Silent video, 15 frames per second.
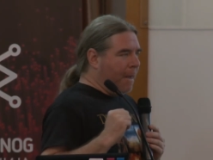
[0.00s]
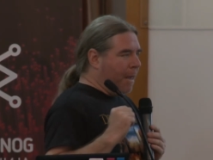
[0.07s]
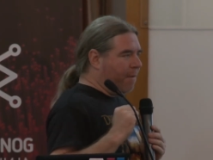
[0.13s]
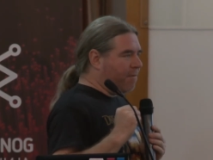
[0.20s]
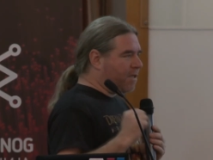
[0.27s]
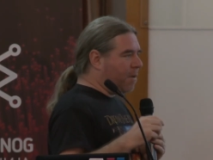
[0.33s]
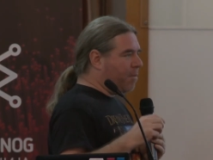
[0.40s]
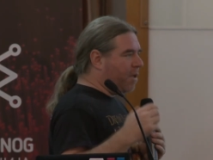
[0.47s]

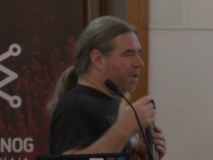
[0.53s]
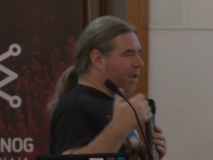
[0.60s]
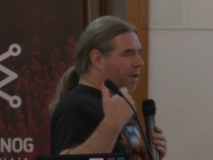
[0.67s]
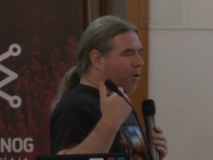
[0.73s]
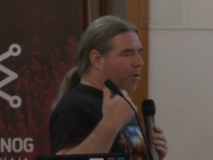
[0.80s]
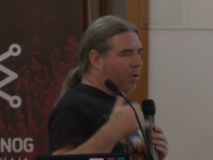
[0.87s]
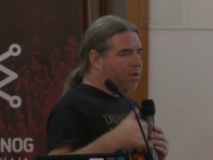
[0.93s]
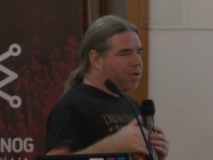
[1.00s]
if somebody
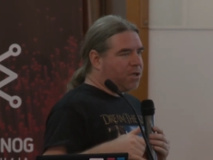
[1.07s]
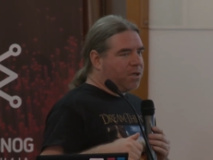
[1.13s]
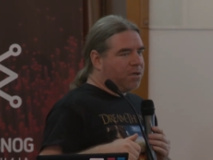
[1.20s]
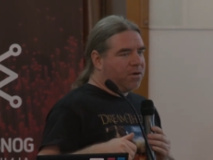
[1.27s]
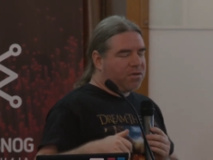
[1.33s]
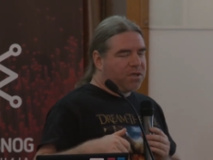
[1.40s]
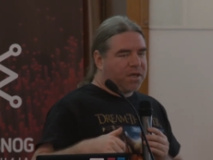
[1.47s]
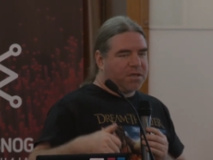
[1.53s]
calls
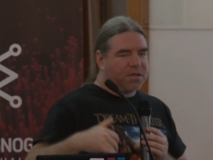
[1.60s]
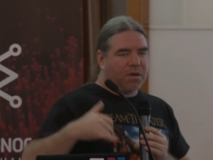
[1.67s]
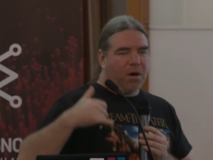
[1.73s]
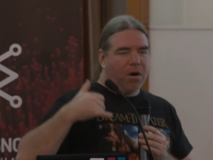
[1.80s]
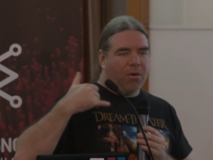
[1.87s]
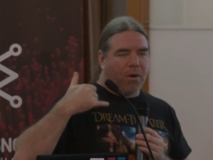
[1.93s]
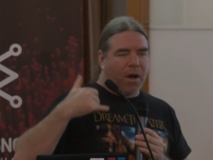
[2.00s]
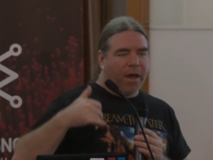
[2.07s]
you and says,
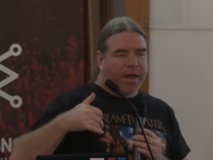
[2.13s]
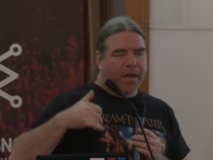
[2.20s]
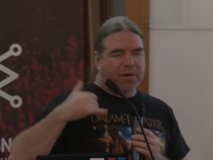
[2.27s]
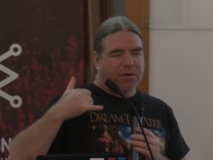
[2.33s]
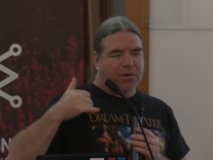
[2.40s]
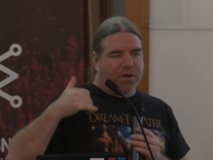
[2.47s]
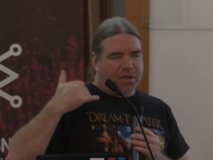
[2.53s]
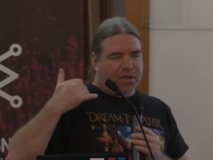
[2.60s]
oh, I
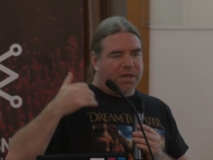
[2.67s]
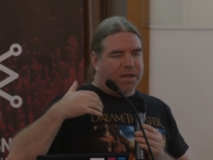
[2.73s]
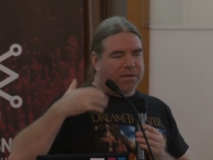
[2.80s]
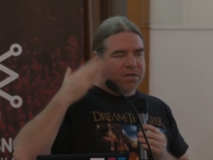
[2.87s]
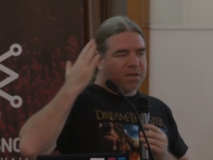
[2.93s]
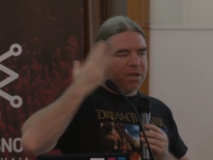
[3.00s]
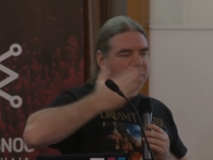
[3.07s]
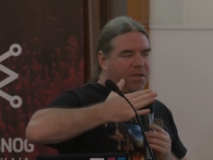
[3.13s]
cannot
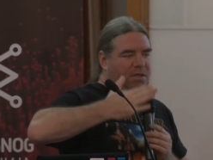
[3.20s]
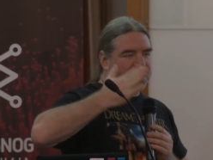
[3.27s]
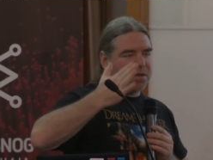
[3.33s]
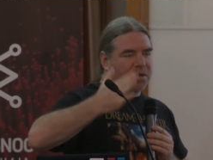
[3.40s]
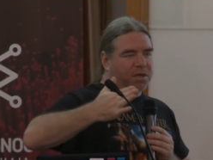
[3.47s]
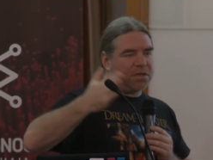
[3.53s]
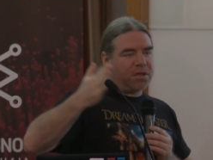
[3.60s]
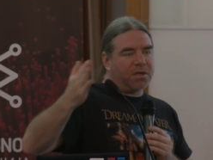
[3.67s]
access this and
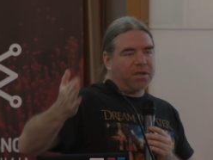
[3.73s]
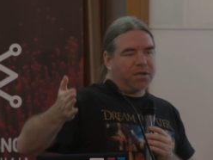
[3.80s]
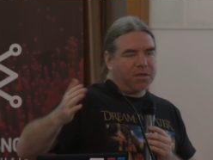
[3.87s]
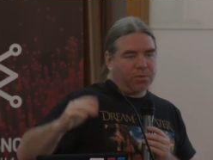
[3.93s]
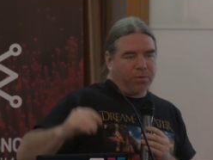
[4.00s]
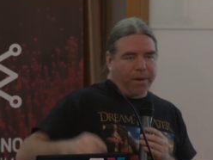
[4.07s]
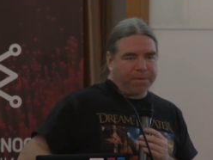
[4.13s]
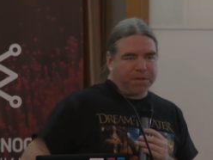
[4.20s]
this and
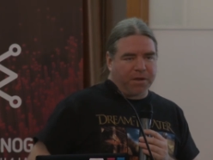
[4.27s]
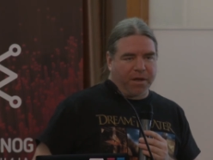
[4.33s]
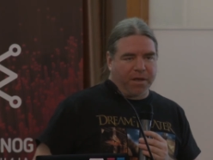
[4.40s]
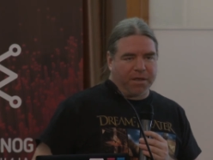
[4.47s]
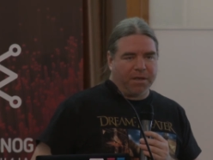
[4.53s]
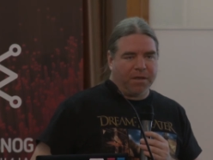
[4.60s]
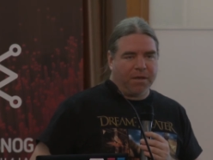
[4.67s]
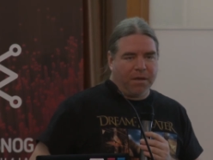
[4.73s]
this
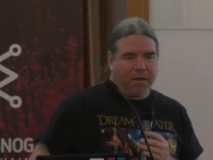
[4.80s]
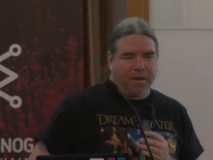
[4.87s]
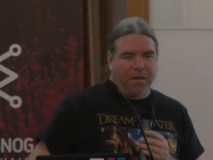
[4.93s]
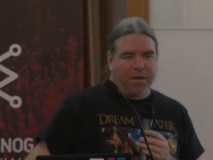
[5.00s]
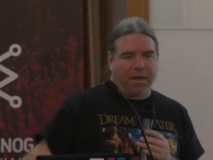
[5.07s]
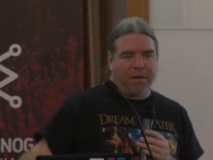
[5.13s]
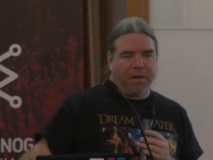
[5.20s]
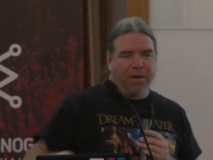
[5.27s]
website,
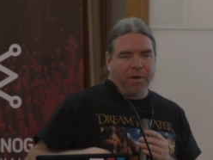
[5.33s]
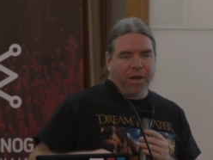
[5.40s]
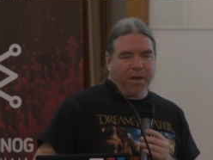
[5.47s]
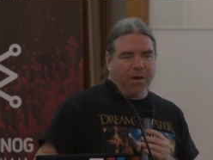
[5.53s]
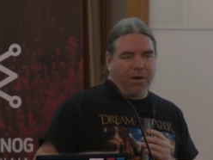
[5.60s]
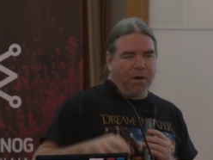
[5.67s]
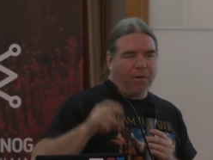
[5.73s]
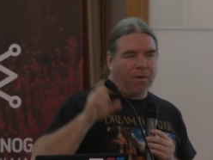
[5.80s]
then you can
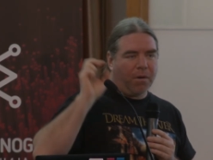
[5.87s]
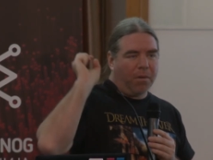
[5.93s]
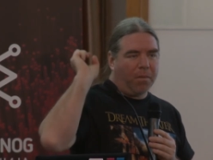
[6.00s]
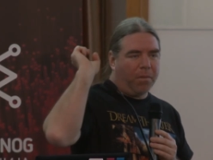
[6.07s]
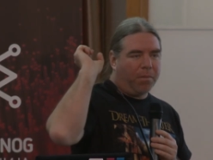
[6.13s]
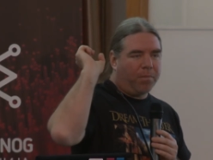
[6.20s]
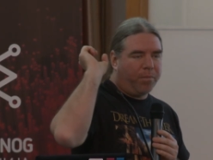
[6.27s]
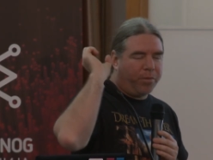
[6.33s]
go
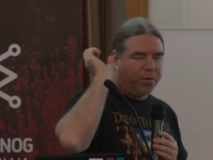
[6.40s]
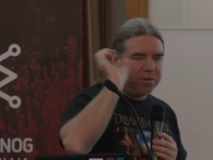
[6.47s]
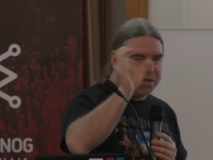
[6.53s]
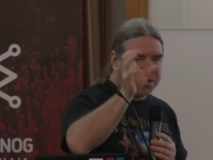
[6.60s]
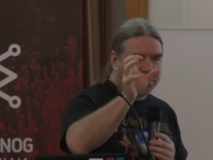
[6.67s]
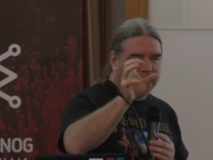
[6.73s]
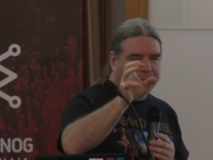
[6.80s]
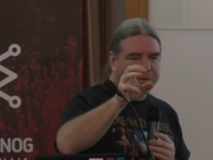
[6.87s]
put
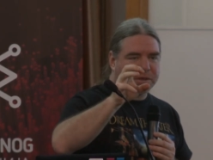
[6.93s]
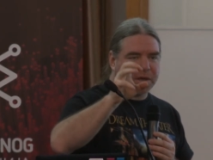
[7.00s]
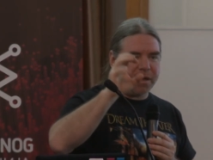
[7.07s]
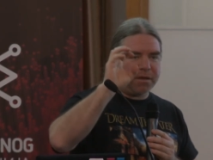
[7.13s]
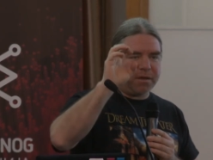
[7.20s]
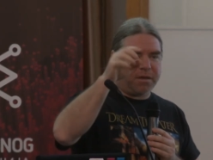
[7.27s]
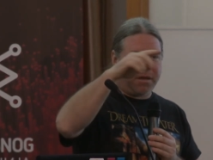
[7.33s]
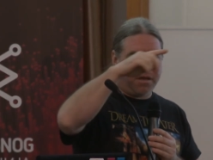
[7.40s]
this
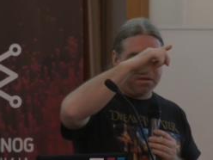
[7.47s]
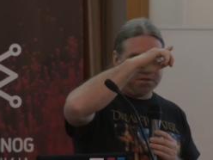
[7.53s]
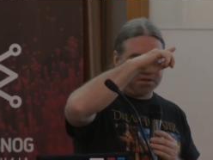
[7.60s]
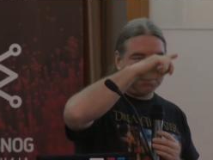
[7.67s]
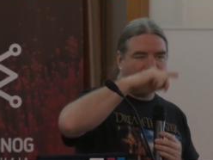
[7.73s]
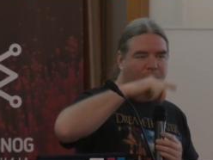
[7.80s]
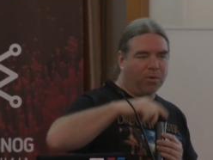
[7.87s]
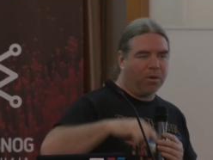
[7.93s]
website in the
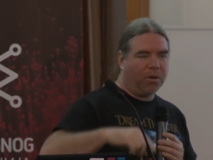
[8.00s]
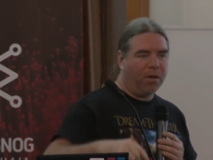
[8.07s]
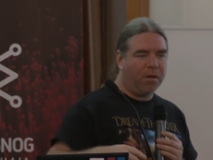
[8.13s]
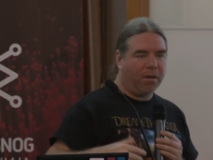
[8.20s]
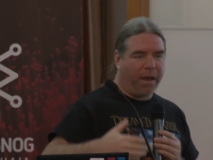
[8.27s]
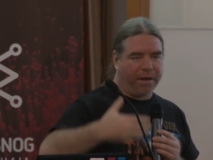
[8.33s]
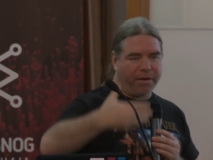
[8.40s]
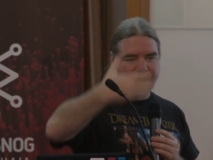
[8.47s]
tool,
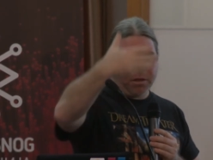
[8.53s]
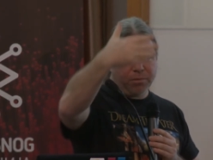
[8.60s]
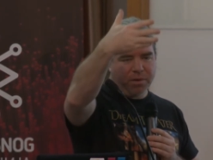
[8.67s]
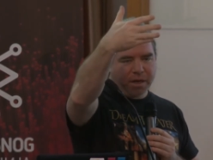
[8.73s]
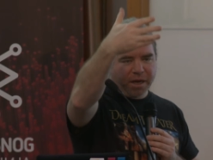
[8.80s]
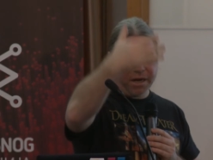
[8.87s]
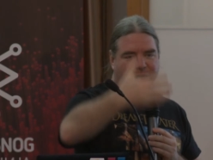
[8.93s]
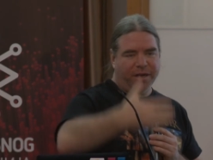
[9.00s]
and it
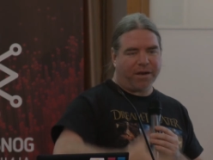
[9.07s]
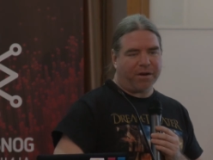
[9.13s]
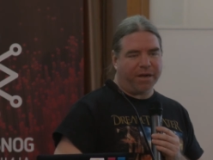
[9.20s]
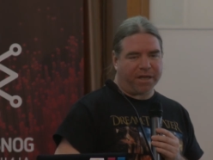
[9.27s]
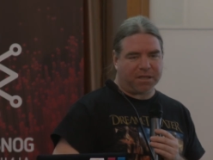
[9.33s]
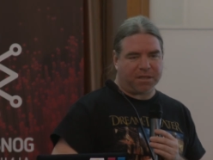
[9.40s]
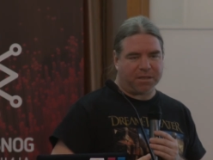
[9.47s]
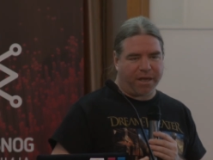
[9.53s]
will clearly
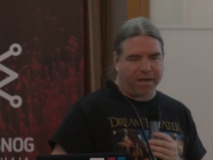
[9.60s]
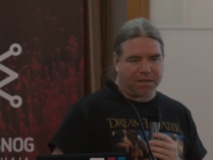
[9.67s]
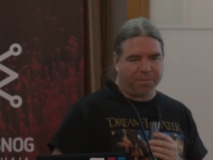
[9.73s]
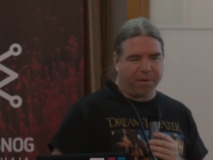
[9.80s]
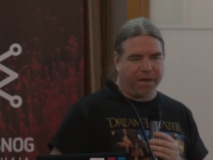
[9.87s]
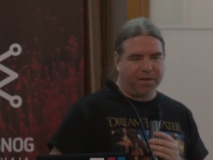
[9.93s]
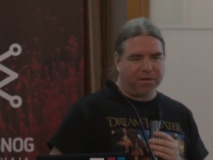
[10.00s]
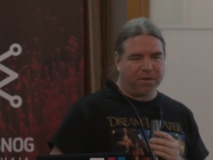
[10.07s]

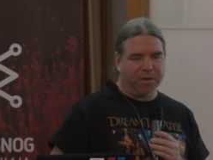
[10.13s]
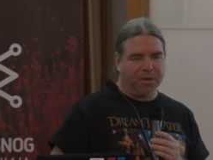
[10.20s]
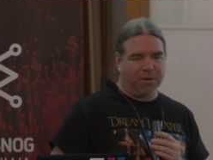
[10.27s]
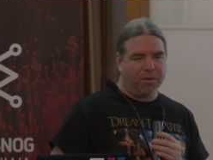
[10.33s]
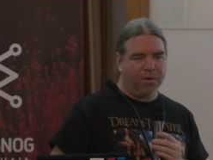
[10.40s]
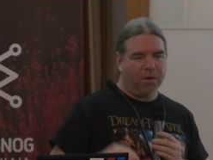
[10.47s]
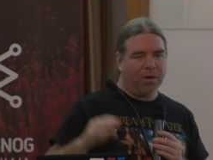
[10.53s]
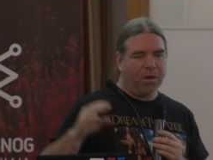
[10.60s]
explain to
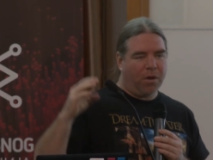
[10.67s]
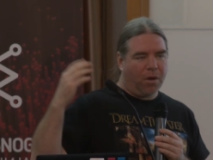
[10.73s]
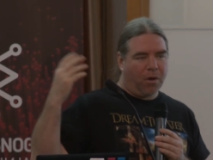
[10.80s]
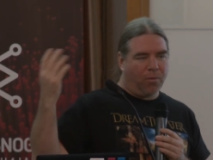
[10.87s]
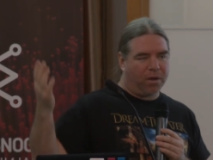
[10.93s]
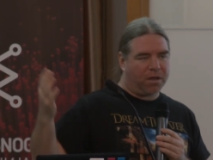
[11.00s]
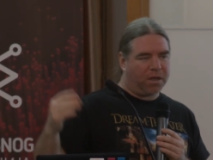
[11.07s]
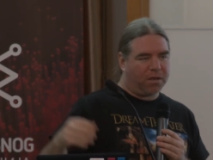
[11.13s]
you
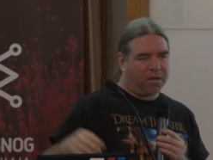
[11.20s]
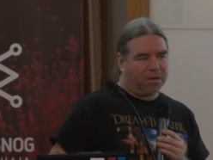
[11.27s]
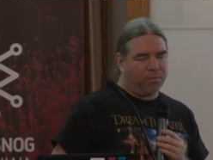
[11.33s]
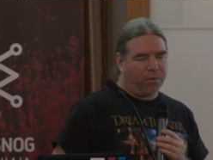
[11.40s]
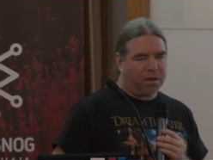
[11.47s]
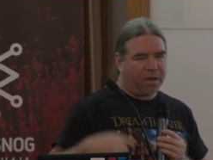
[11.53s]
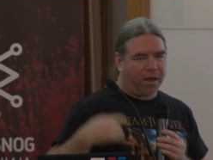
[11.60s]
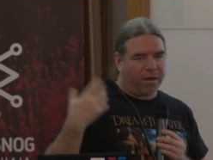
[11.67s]

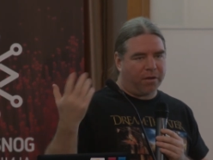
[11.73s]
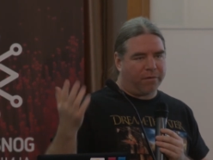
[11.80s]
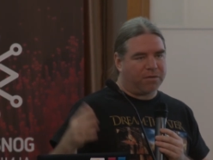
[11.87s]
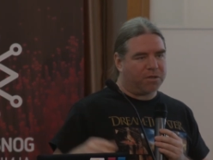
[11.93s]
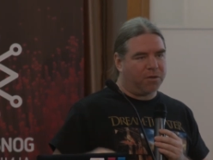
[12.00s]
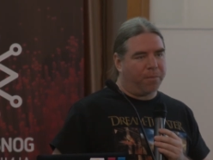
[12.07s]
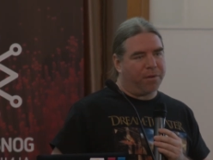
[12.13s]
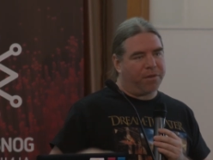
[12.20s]
what kind of
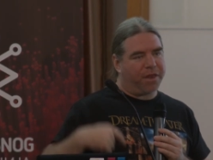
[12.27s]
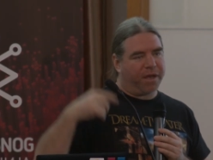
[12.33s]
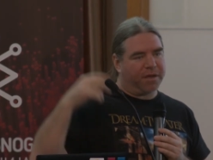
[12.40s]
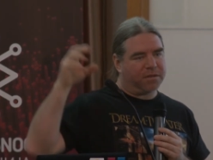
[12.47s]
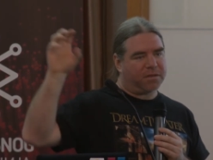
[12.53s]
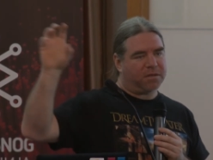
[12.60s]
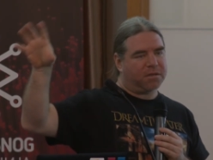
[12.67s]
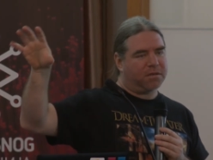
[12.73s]
stupid
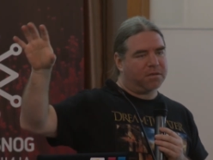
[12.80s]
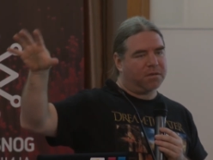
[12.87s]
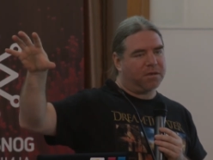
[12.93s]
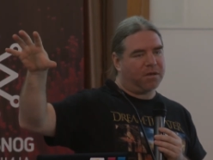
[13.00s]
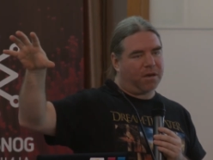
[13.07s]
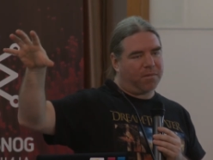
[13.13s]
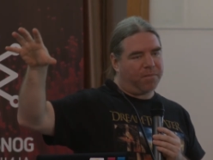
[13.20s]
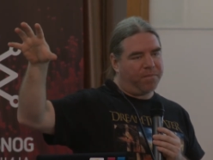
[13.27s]
things
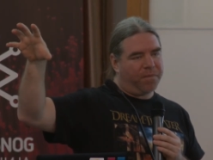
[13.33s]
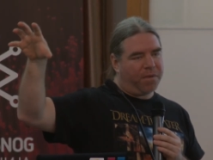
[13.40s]
the